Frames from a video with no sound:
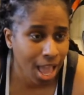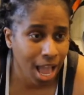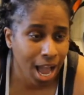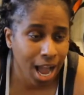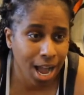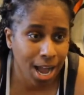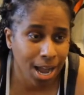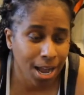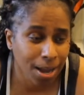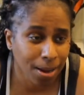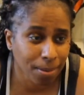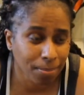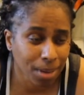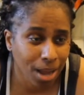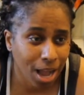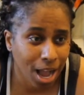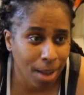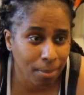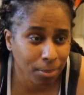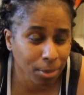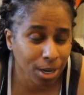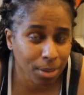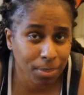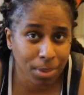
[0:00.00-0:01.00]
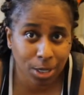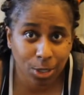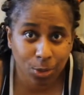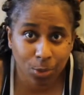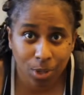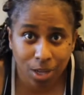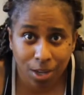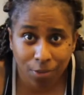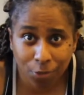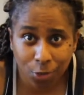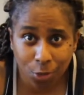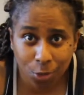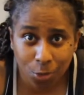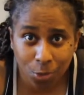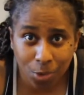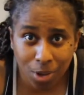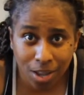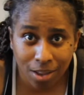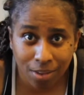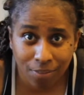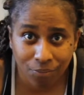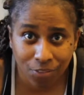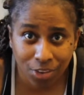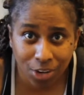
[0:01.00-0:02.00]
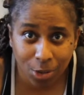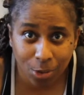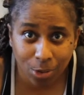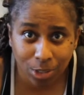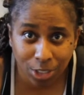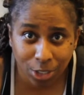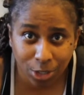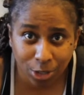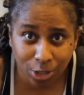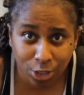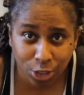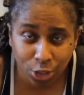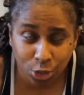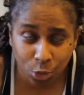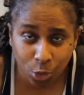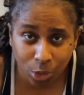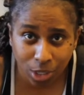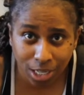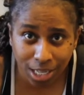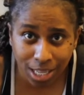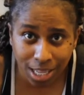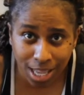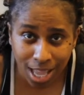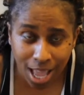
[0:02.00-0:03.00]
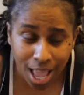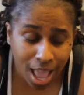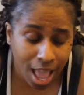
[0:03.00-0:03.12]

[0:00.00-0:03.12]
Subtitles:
I'm gonna be doing a few videos here shortly,